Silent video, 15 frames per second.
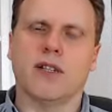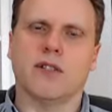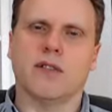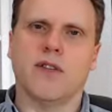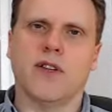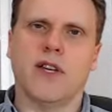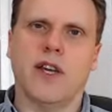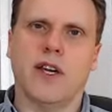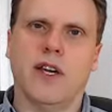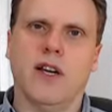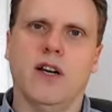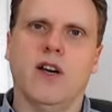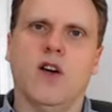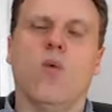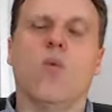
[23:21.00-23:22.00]
of the year
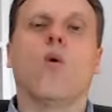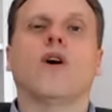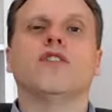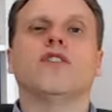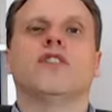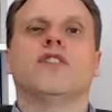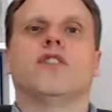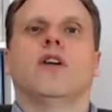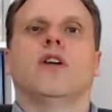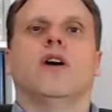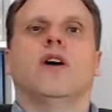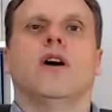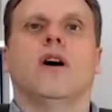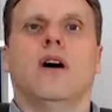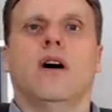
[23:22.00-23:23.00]
once
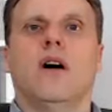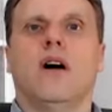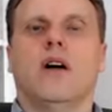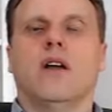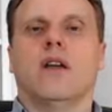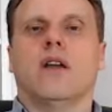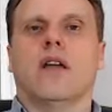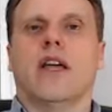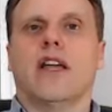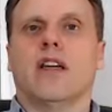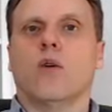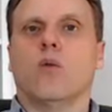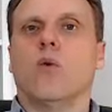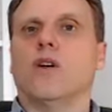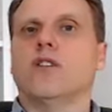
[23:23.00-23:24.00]
the
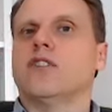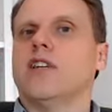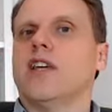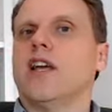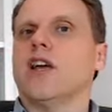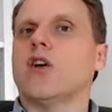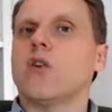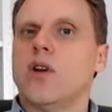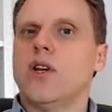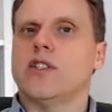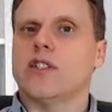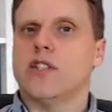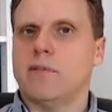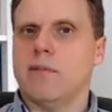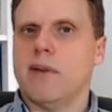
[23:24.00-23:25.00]
increase
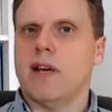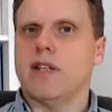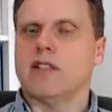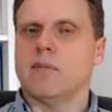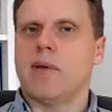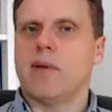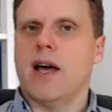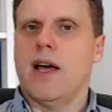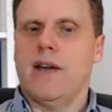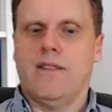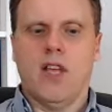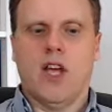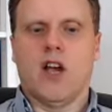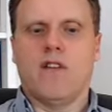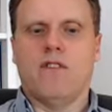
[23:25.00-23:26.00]
in money supply
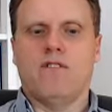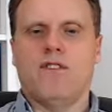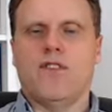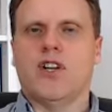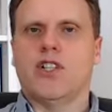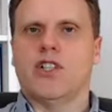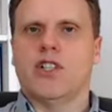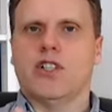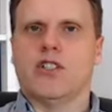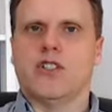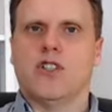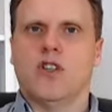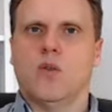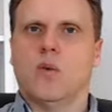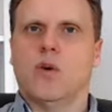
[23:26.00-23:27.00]
converges
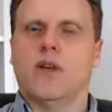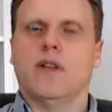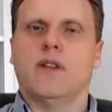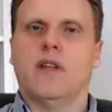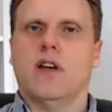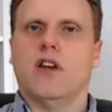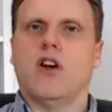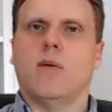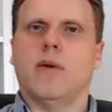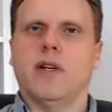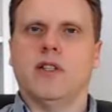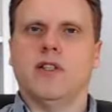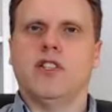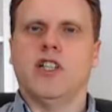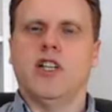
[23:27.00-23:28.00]
with
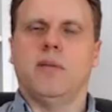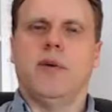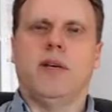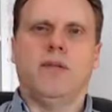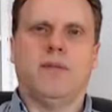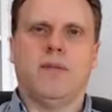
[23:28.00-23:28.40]
nominal GDP.